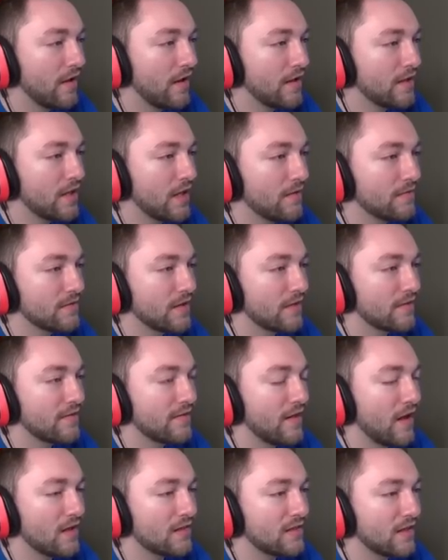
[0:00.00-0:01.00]
It gives us
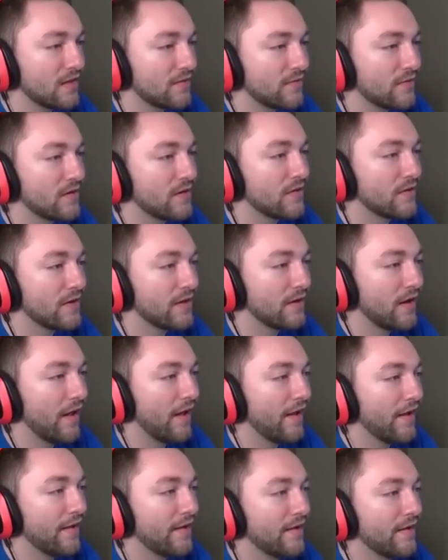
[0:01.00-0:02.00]
nothing for doing
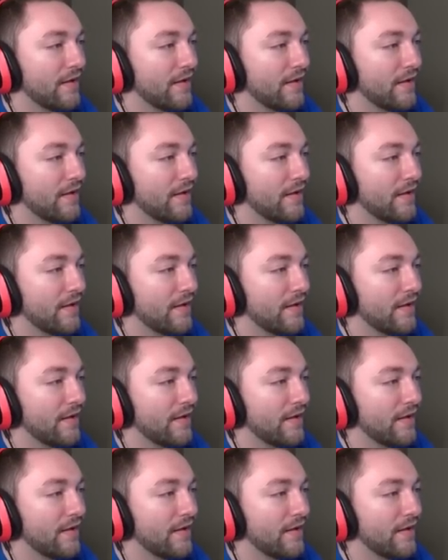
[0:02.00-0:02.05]
that.